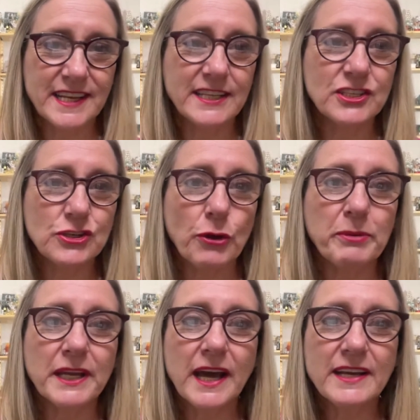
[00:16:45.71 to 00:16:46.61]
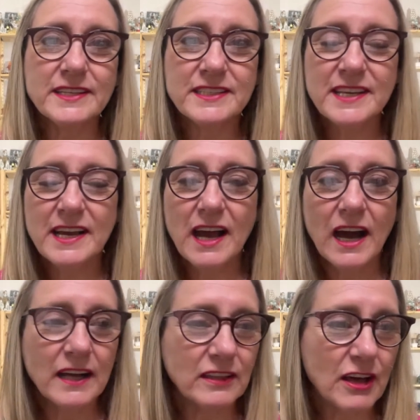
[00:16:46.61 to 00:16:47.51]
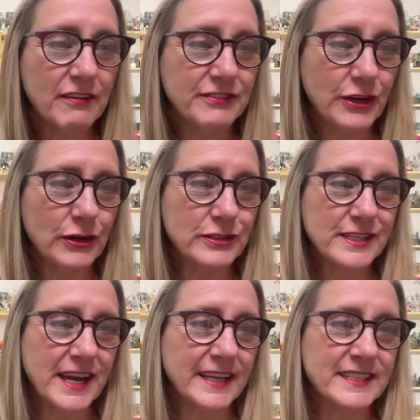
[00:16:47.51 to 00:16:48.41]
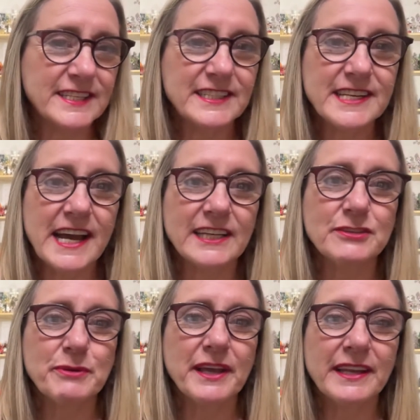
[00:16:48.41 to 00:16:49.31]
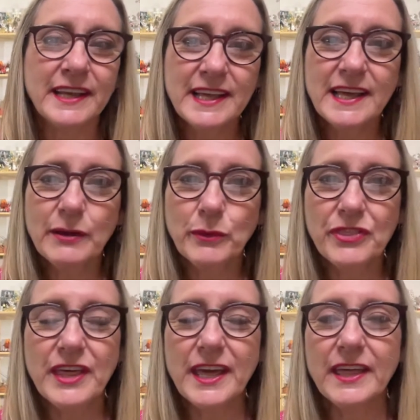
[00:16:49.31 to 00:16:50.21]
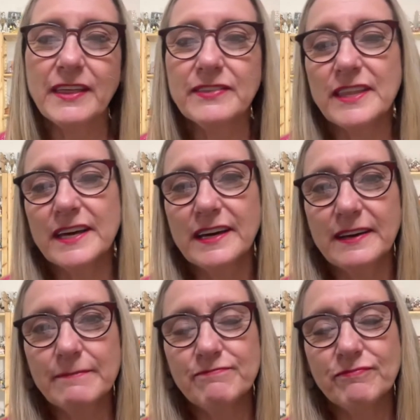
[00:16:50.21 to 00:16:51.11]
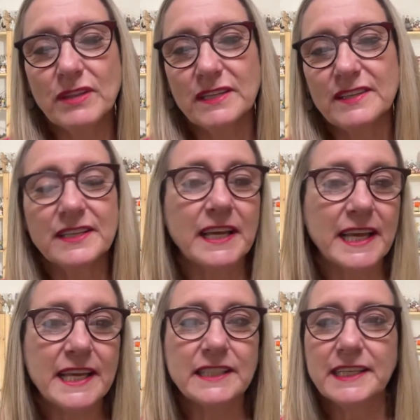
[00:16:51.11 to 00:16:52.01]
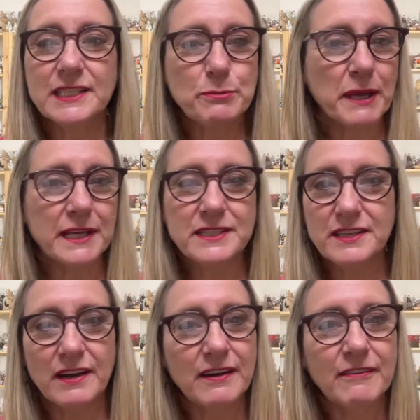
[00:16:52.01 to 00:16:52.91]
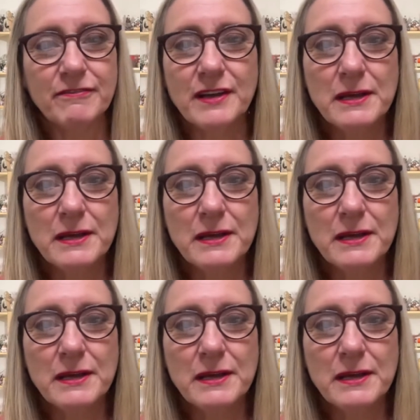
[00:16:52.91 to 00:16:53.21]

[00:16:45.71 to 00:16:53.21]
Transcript: And so, because I love neuroscience and attachment within the healing space of